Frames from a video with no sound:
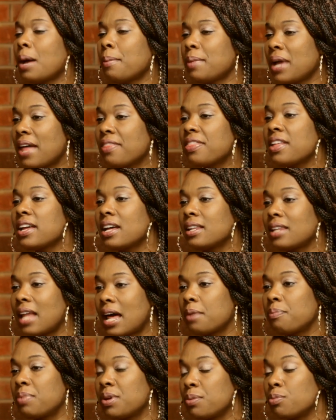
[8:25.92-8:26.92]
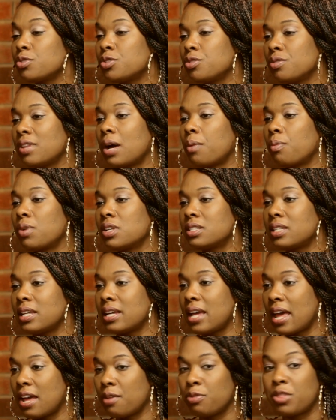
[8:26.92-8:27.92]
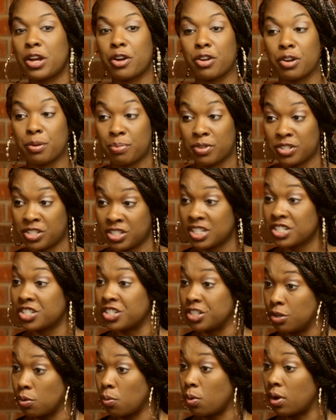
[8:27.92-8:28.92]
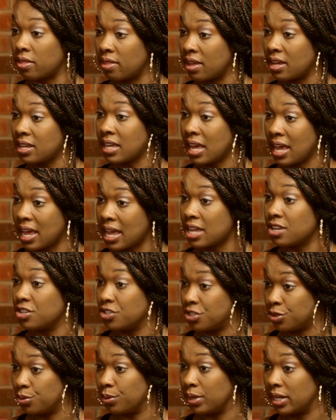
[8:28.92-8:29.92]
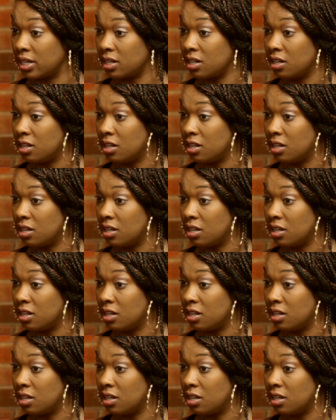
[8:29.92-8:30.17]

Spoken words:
mean, I think a lot of people do that once they're in a position where they can do it.